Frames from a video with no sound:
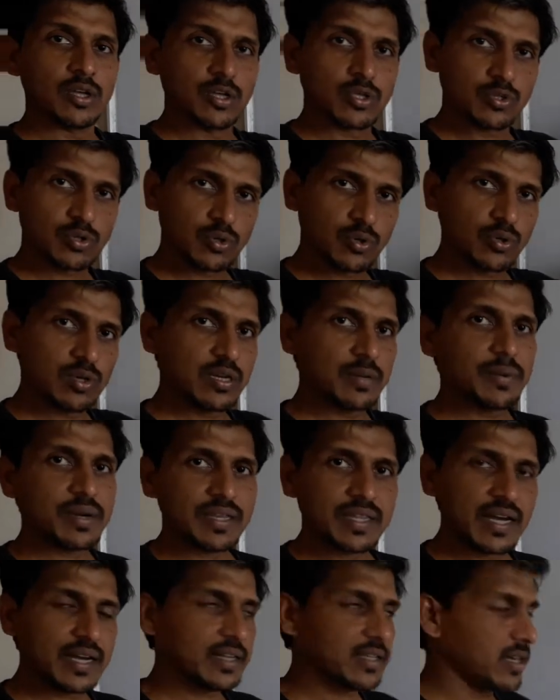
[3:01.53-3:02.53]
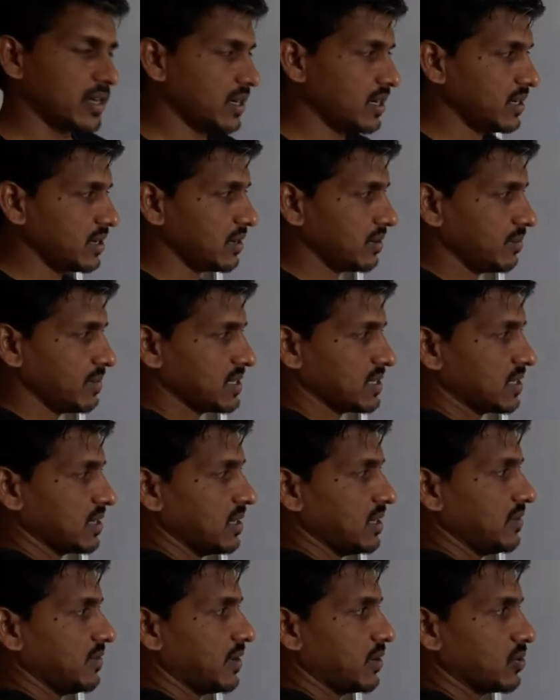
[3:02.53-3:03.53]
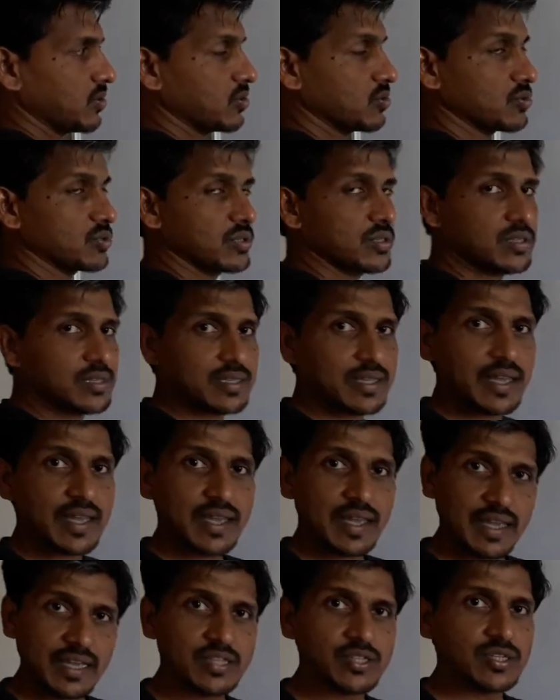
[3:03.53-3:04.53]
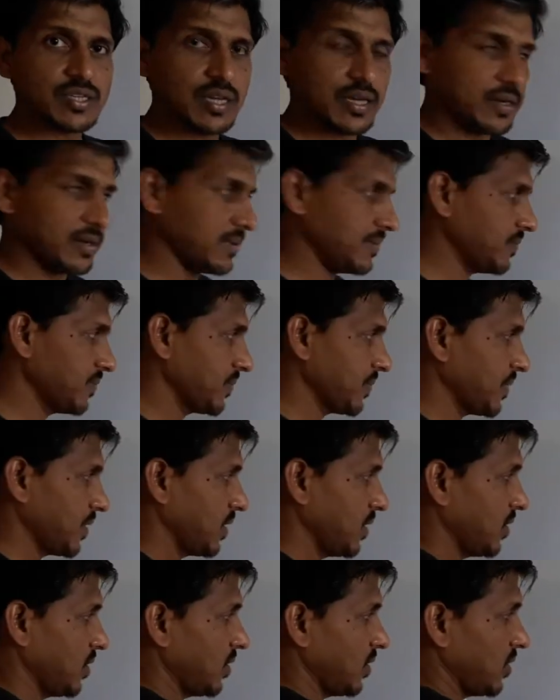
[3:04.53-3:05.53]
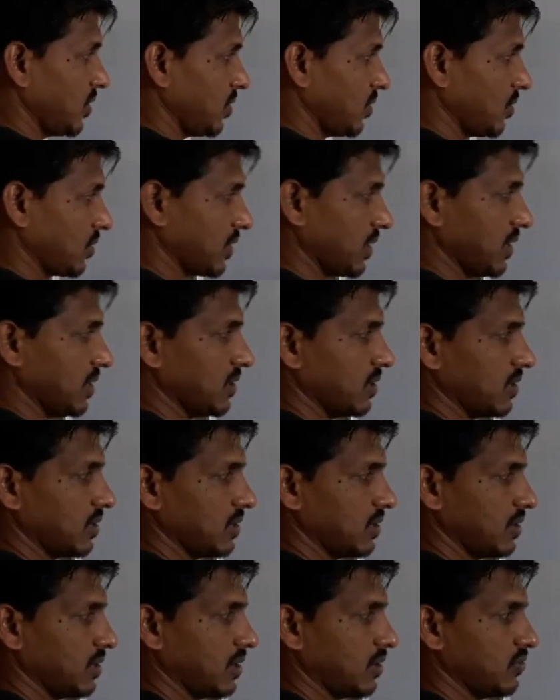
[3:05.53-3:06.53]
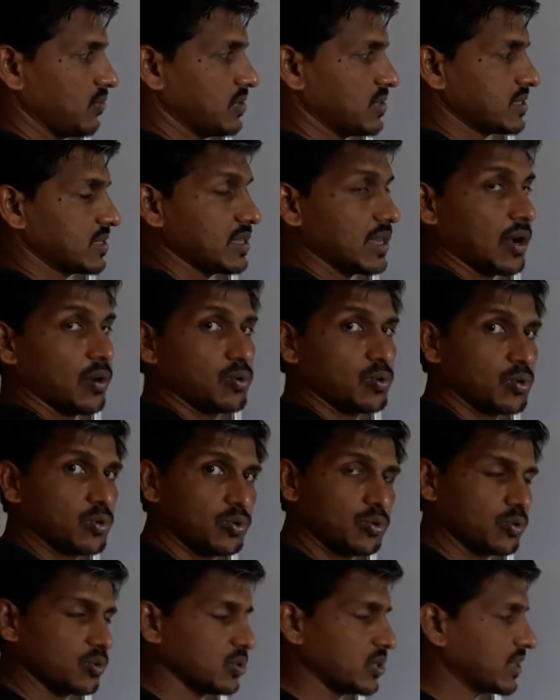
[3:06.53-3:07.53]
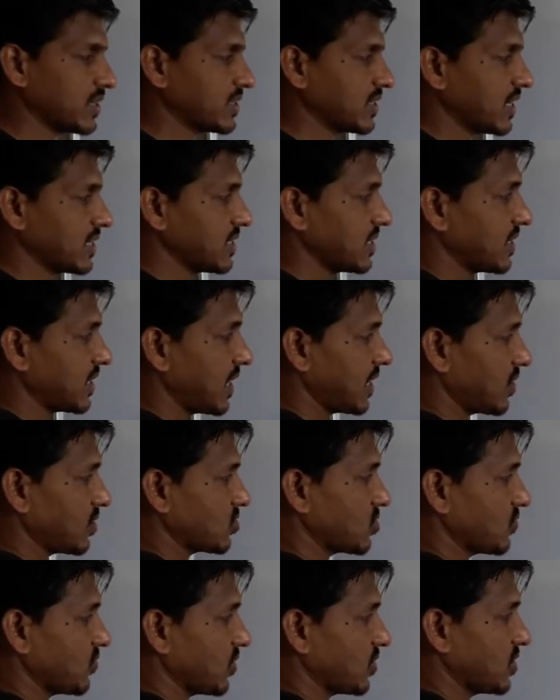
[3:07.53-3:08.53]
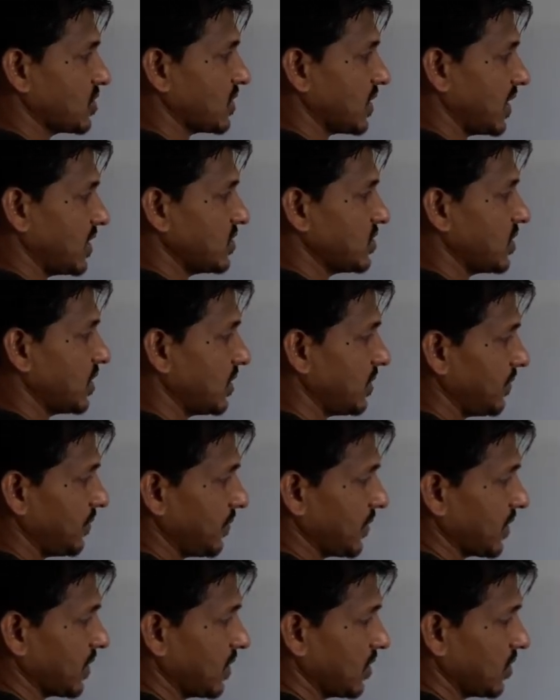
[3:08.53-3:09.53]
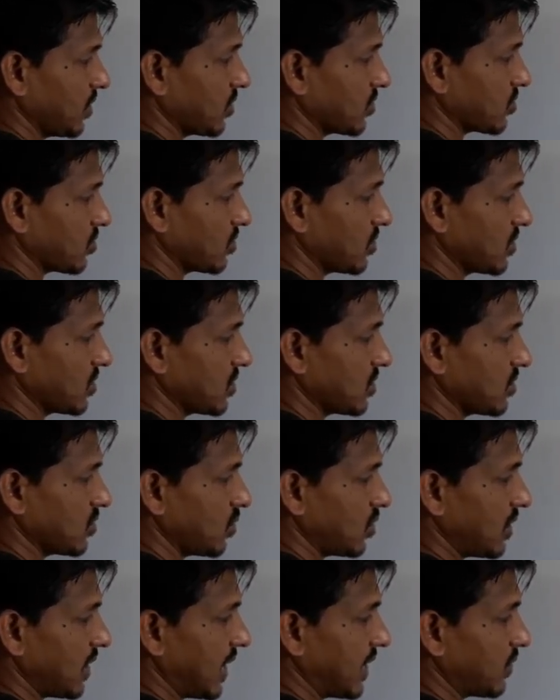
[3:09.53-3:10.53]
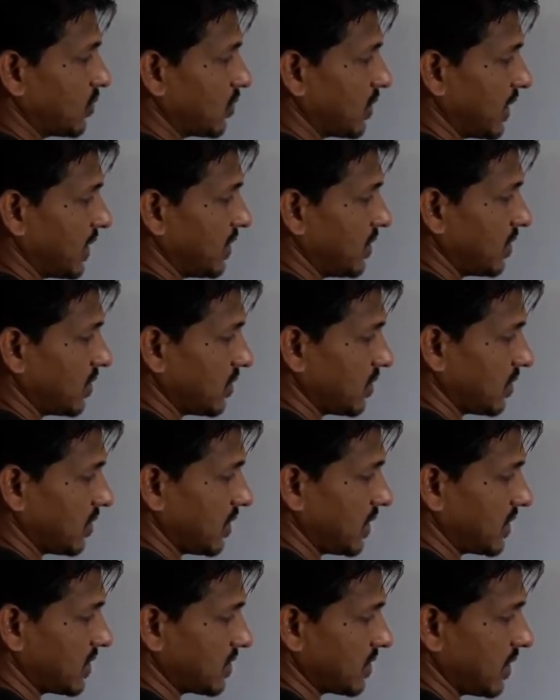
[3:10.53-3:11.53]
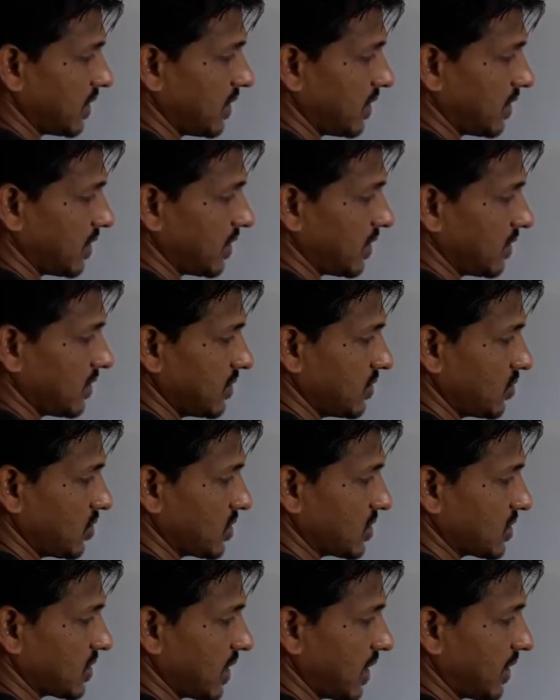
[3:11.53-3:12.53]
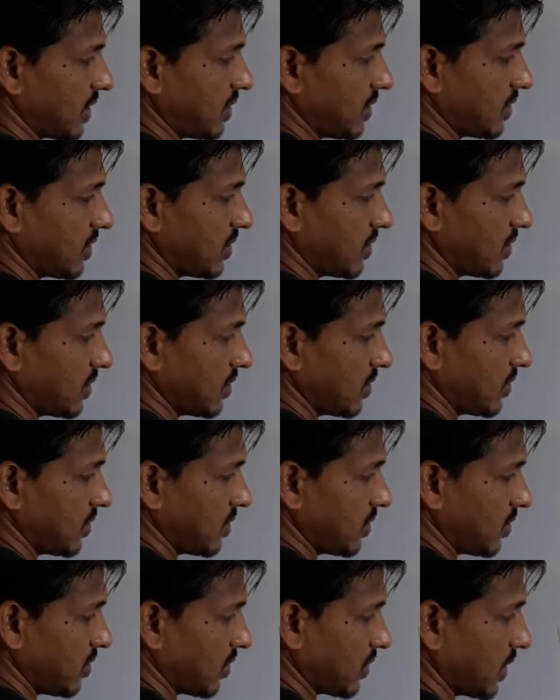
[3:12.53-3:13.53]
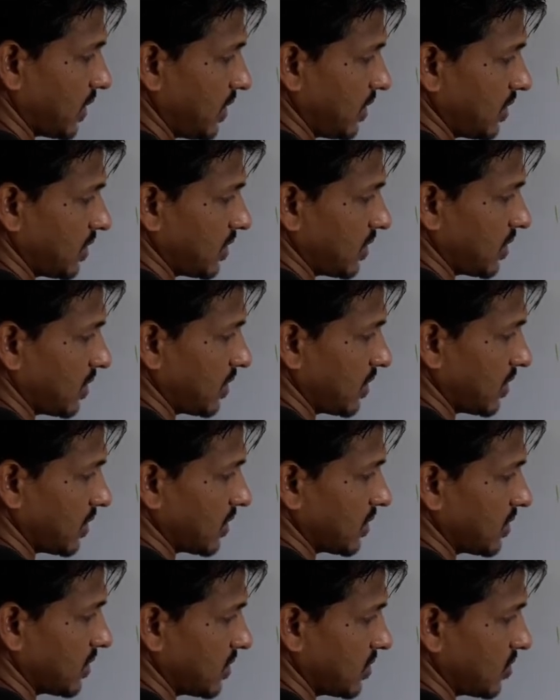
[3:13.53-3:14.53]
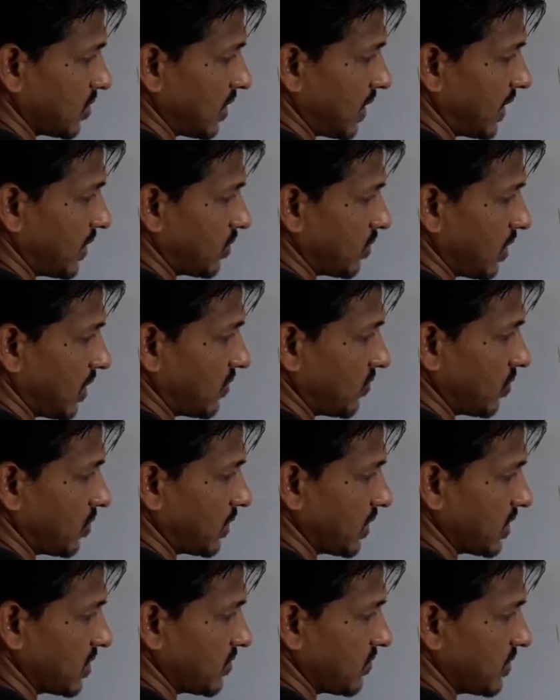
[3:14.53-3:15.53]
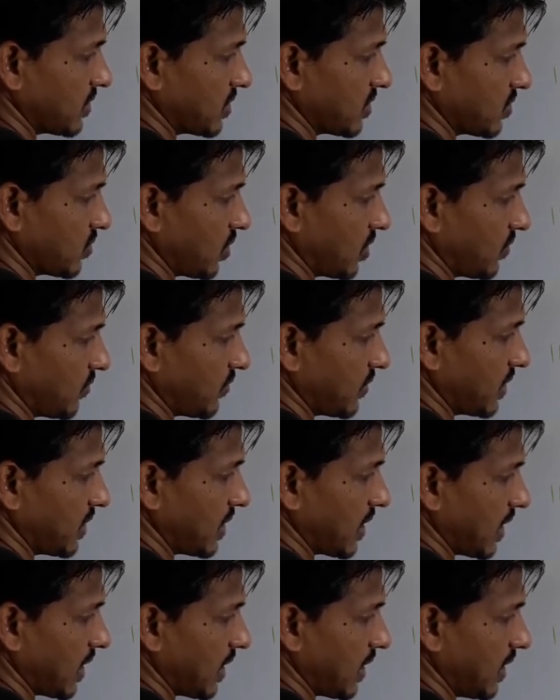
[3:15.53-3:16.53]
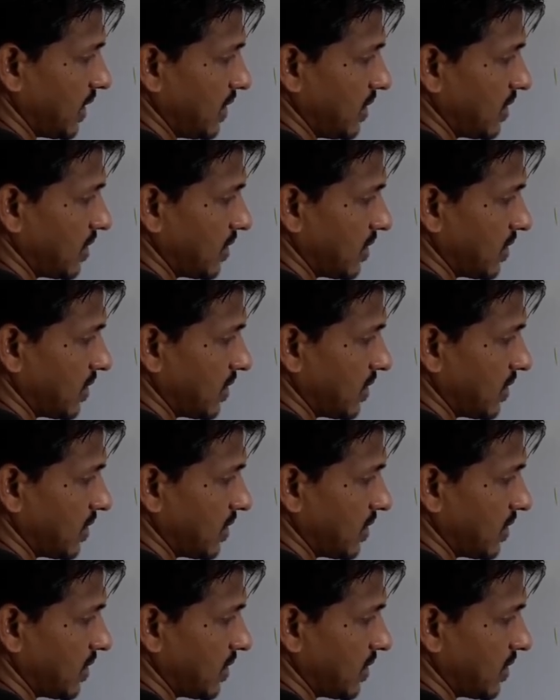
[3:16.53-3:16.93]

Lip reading: So to limit that current, basically you have to use this NGR. Okay, now we'll see how to do the sizing calculation for this NGR. So this is your line to line, let's say this is your star. Okay, this is your line to line voltage, which is your VLL.